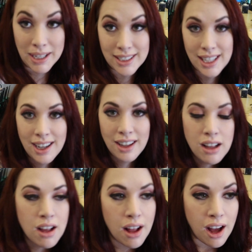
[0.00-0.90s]

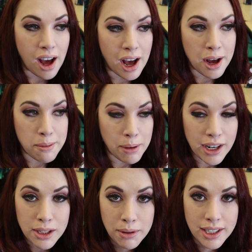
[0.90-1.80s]
amazing. Um, but
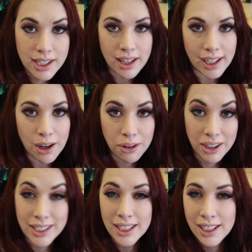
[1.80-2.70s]
I just wanted to say like how
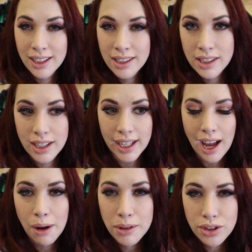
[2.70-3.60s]
crazy it is.
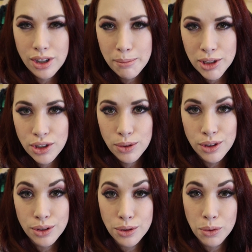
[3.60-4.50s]
Like how is Gemma
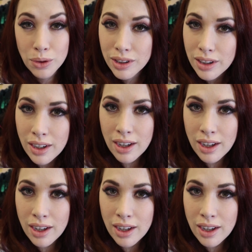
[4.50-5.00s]
two years old?